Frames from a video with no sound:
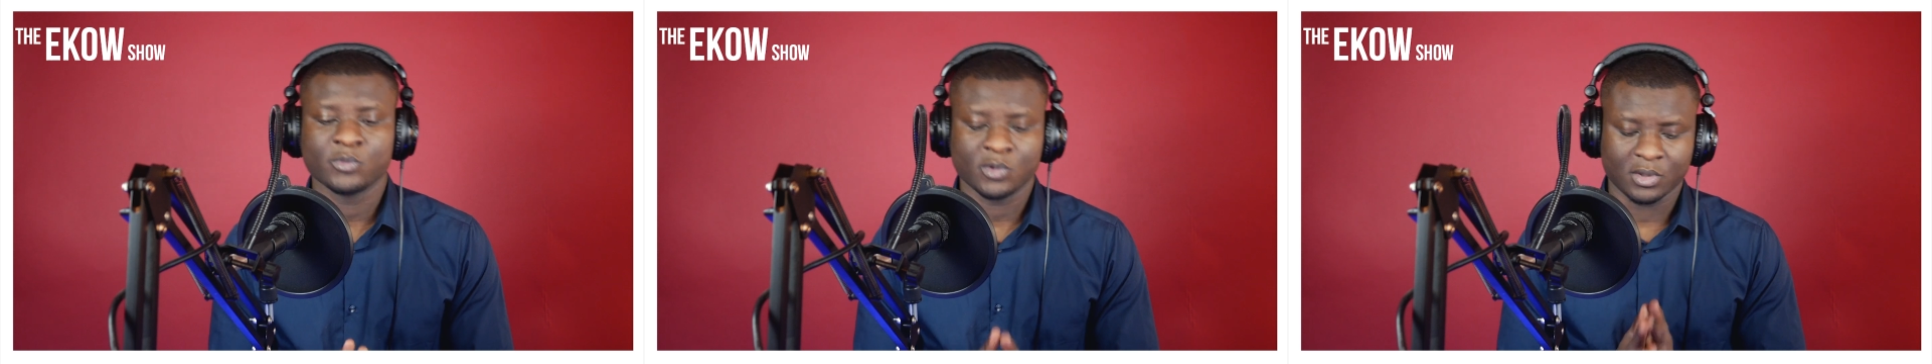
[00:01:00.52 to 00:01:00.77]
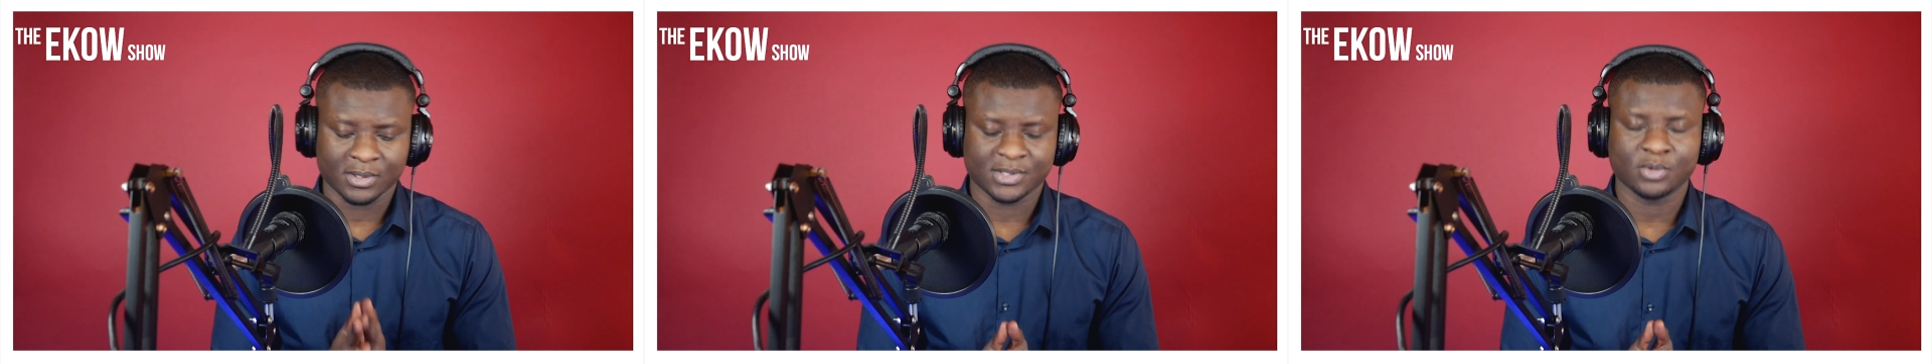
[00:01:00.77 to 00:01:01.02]

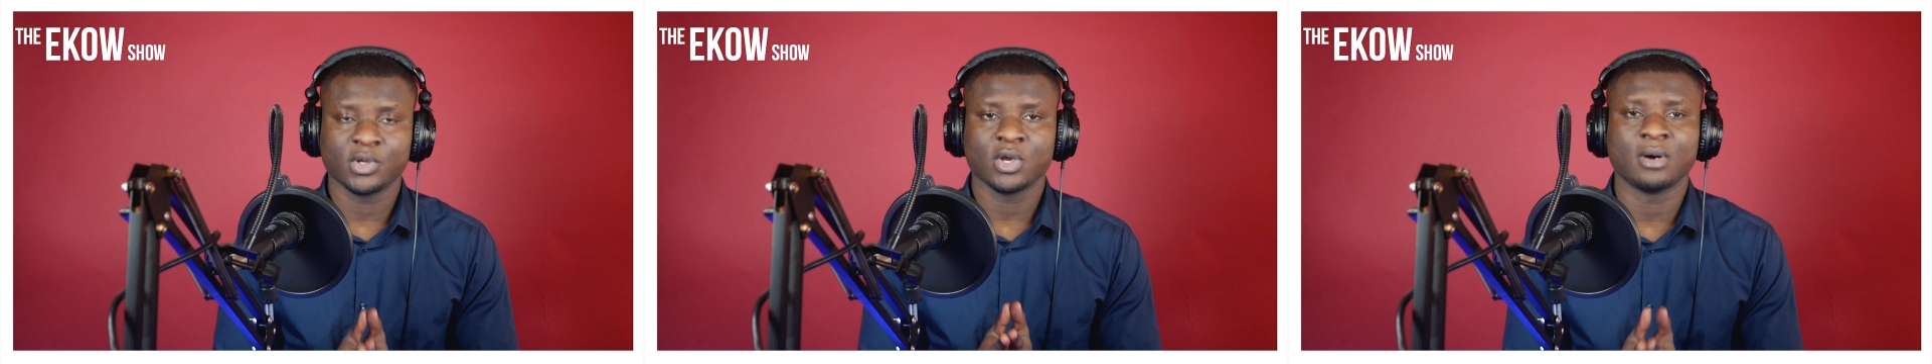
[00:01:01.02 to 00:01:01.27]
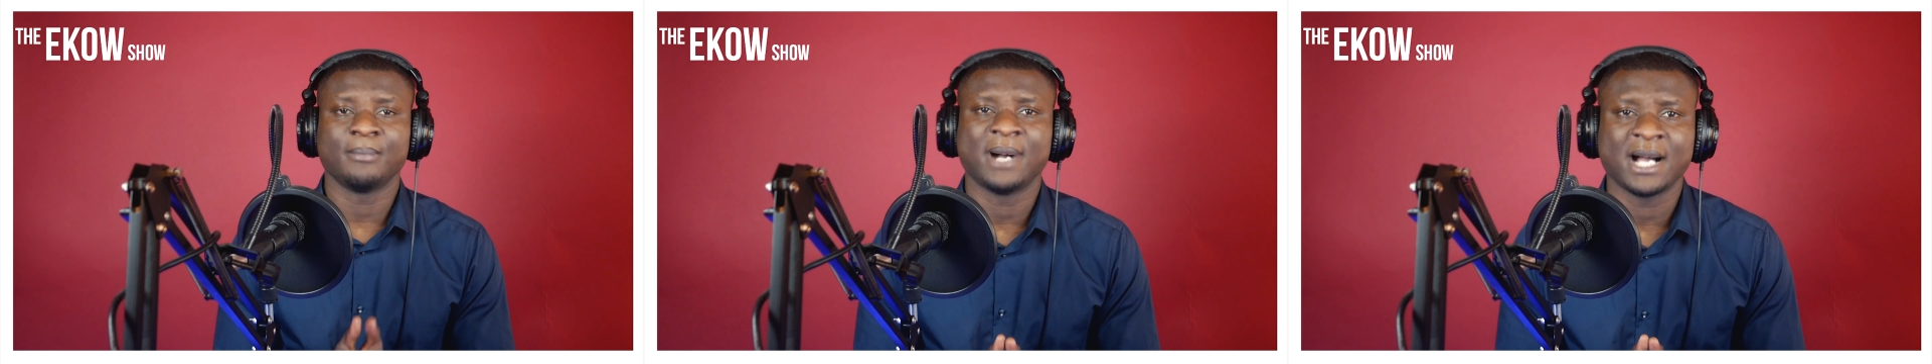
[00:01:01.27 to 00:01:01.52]
also
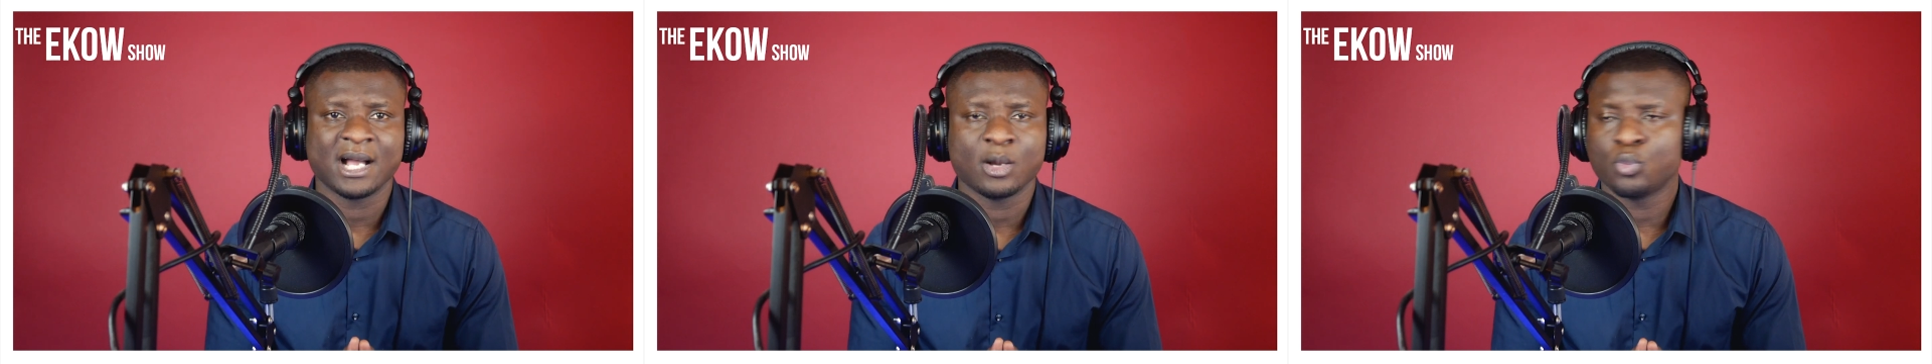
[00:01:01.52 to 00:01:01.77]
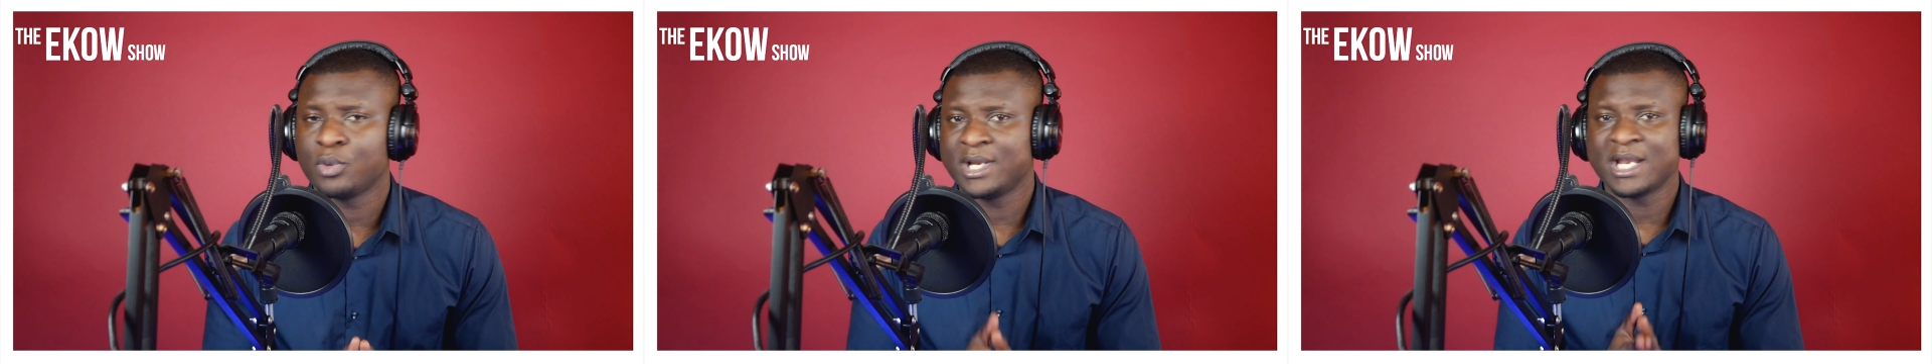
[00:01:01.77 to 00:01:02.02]
your ba
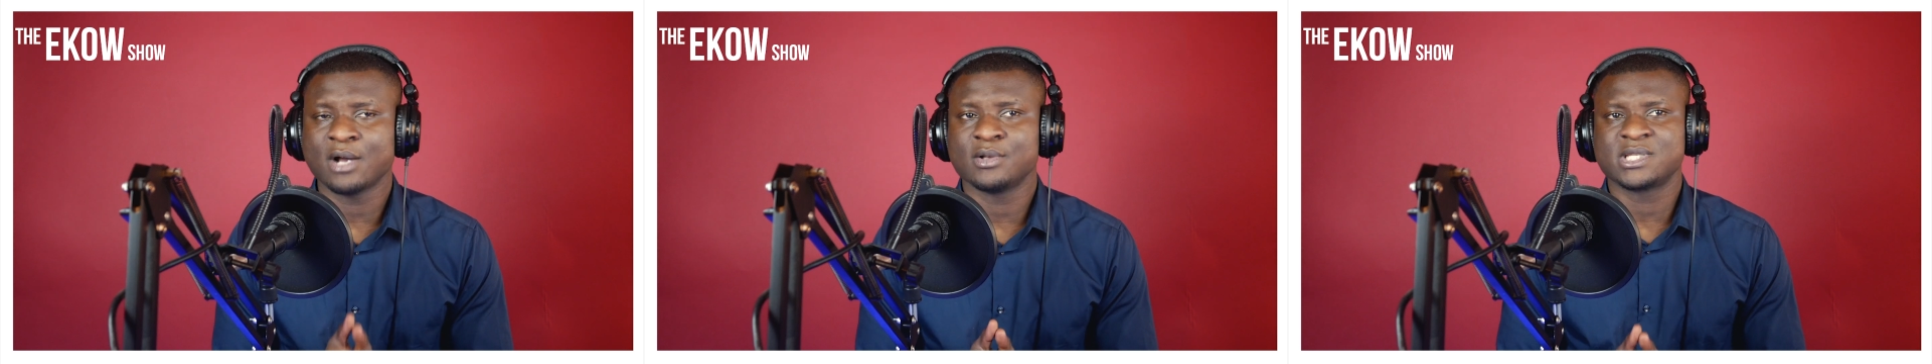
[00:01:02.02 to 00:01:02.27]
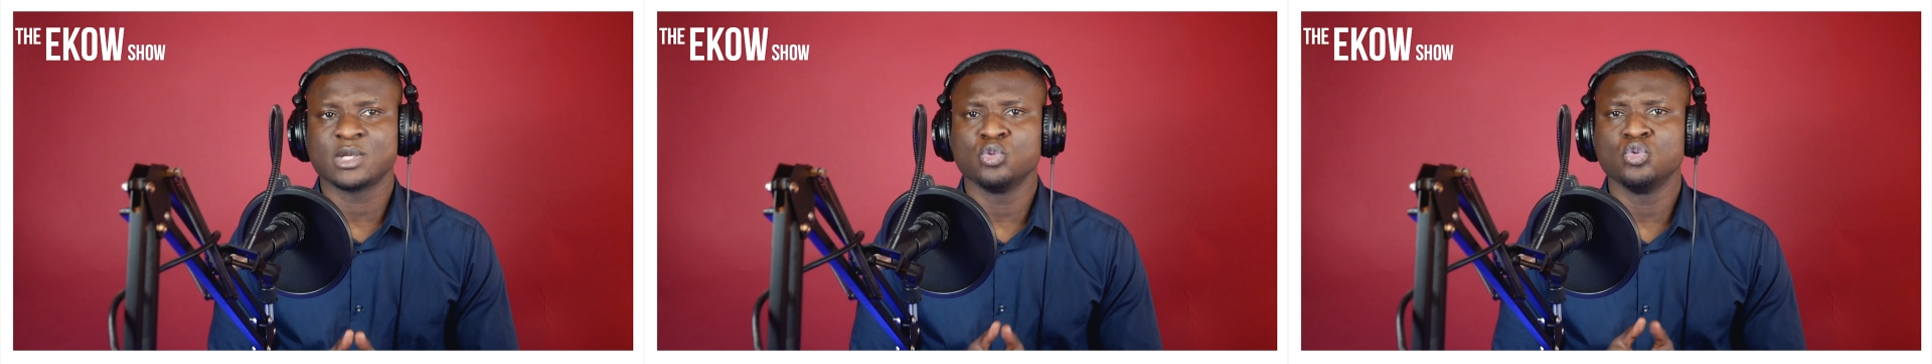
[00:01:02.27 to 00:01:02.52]
without
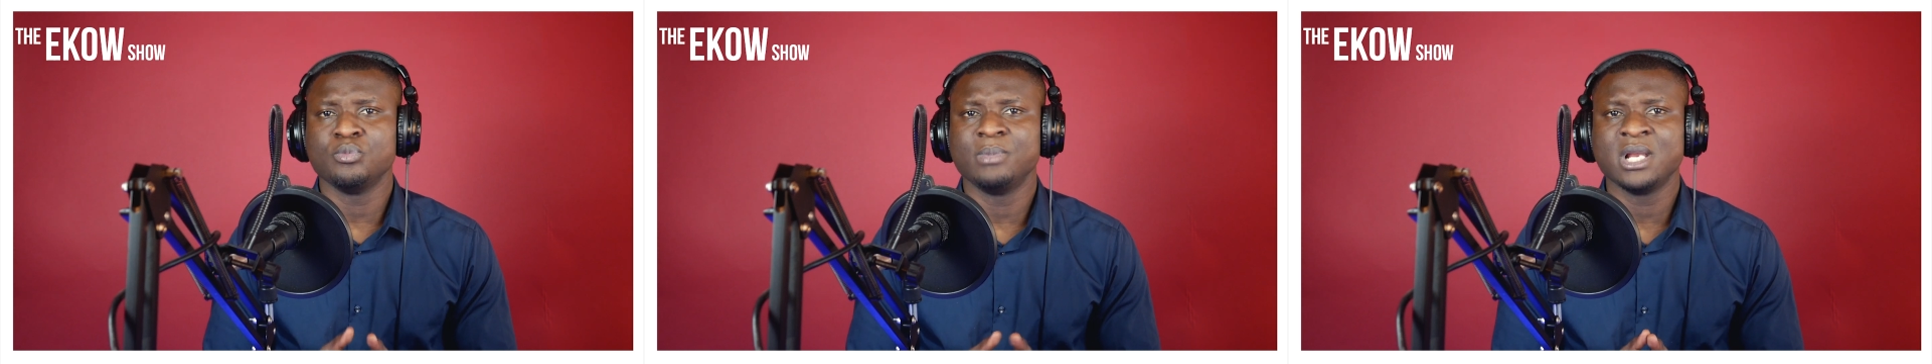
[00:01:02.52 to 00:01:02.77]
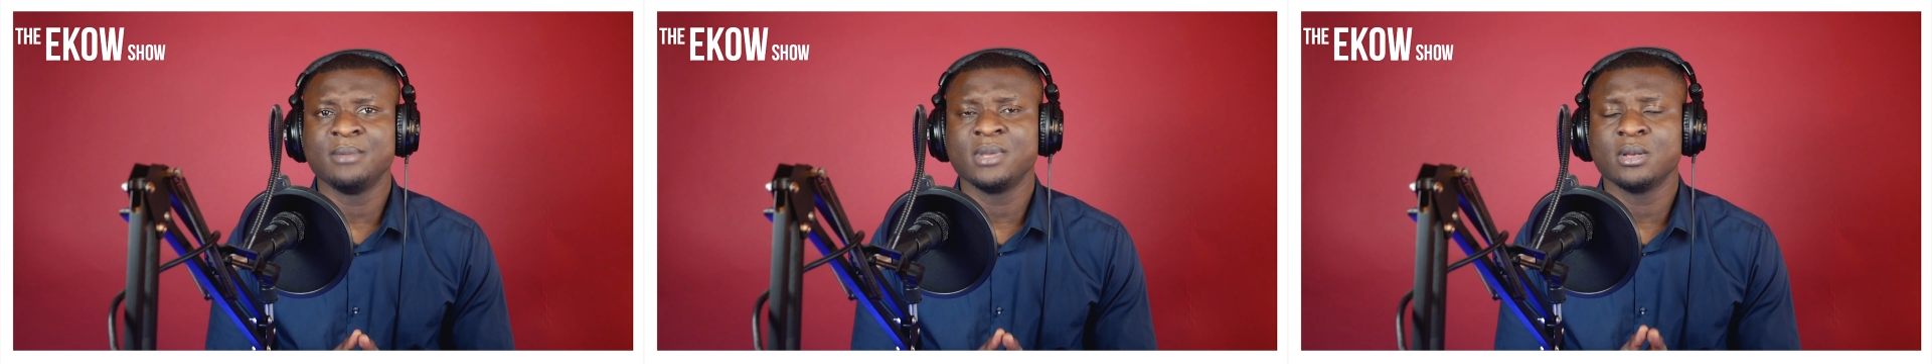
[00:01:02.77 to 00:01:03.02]
say u
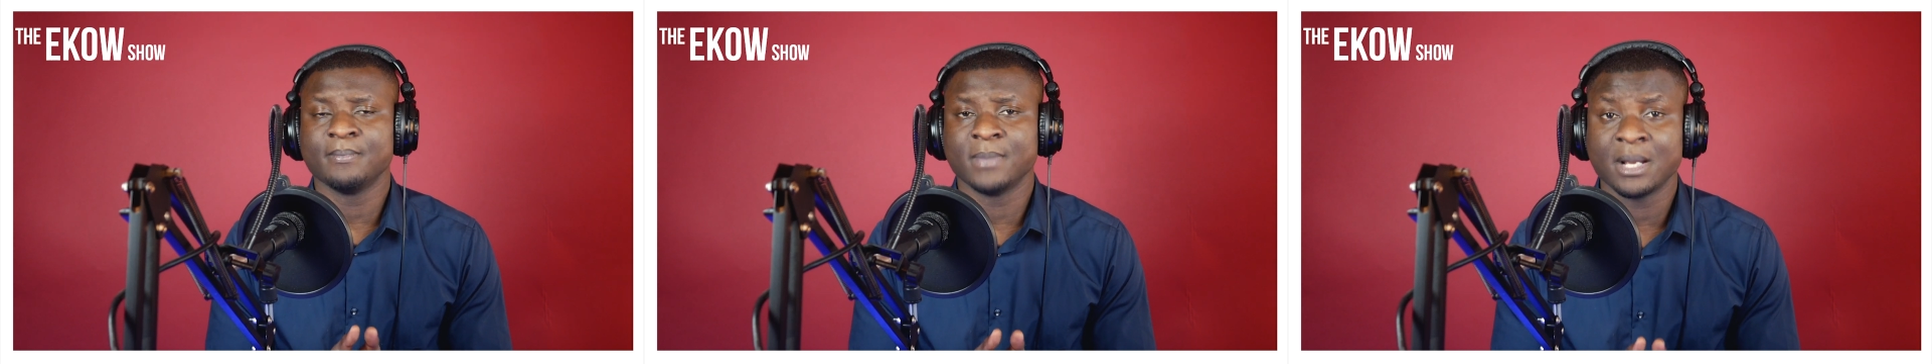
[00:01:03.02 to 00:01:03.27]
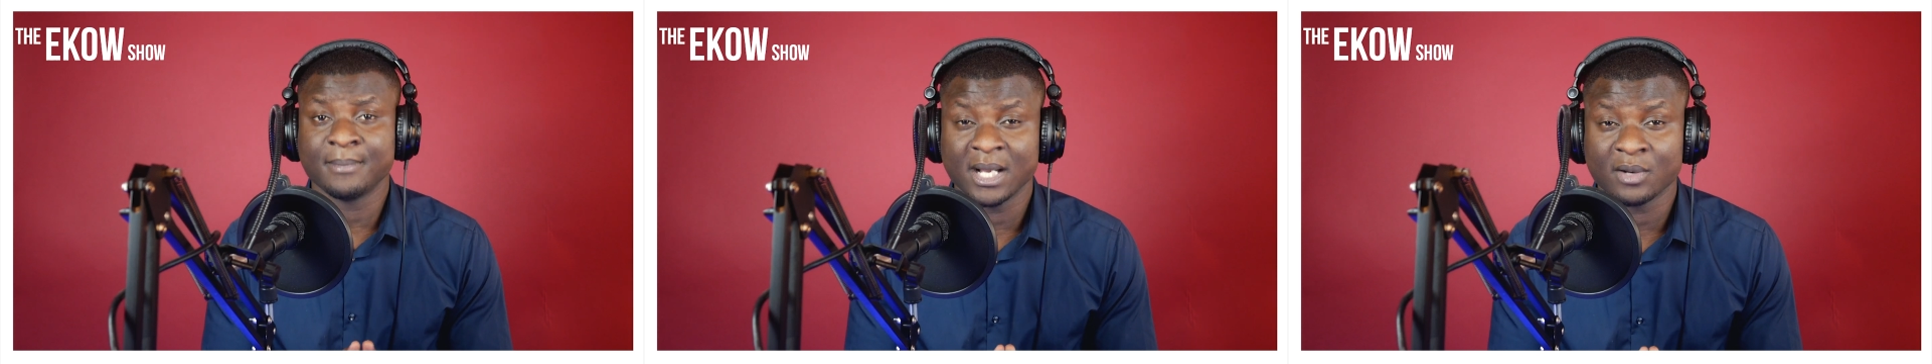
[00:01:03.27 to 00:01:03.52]
blame
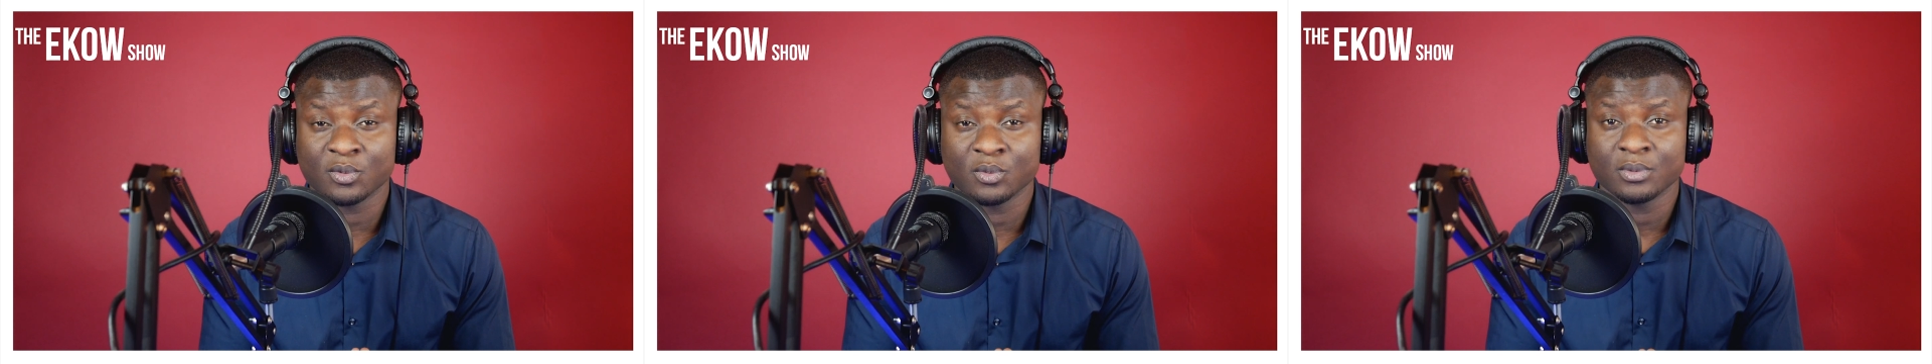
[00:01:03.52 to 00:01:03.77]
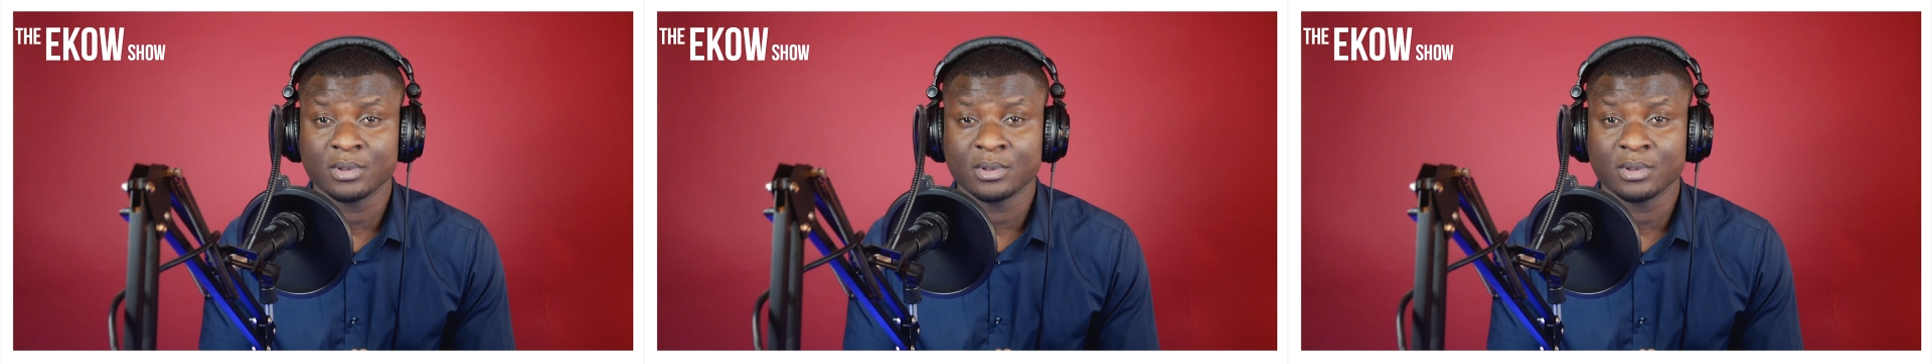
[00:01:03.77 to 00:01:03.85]
be ma no